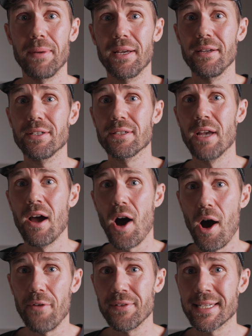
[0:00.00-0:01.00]
because
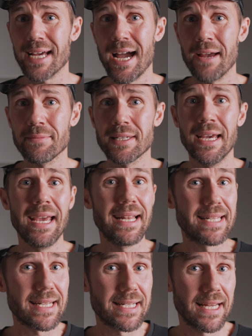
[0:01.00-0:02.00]
oftentimes
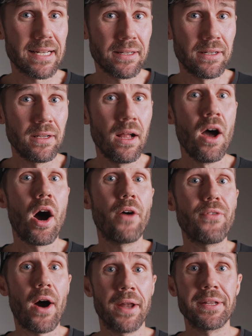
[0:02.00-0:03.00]
it's a signal
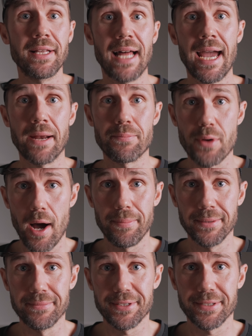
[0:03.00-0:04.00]
of underlying
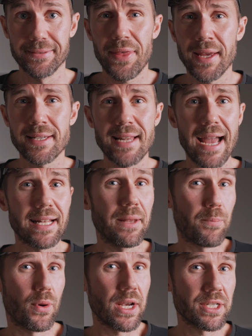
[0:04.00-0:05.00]
problems. Things like
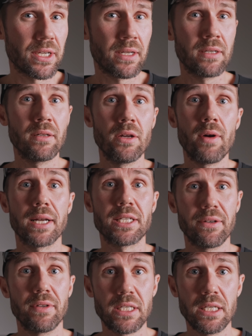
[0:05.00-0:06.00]
depression, low
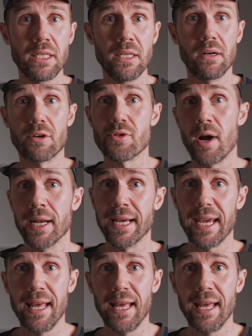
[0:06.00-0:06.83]
activity, or chronic